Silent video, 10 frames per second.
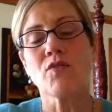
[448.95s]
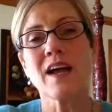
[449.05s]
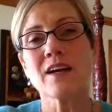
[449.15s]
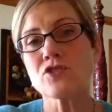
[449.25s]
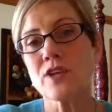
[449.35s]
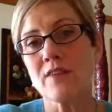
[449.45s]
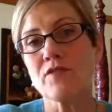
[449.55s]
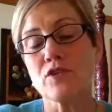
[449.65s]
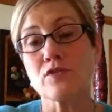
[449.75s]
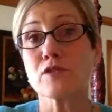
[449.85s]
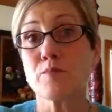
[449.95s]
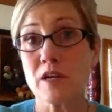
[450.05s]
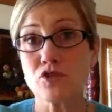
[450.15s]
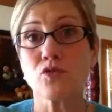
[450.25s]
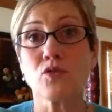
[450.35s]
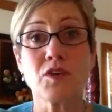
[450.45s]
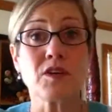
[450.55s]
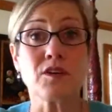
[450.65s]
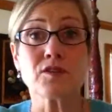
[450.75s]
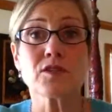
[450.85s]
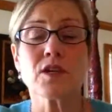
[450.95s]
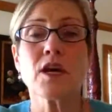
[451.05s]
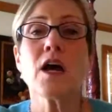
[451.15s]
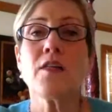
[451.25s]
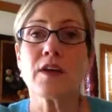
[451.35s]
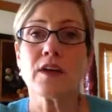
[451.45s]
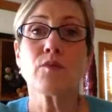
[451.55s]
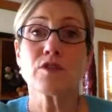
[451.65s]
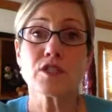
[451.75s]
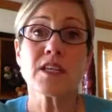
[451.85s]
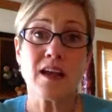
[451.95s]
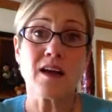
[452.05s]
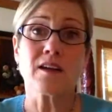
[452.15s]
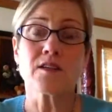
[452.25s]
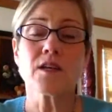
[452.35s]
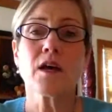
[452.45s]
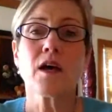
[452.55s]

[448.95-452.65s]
They actually have to use special yeast that can withstand